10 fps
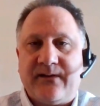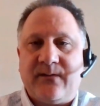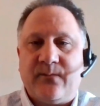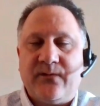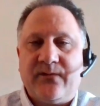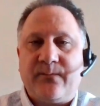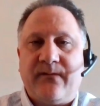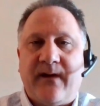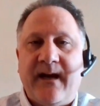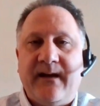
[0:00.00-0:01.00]
customer is
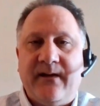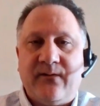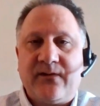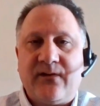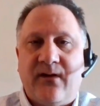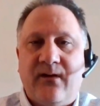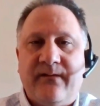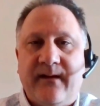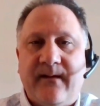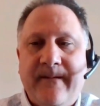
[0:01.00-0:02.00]
providing or
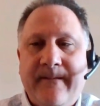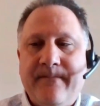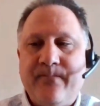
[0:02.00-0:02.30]
solving.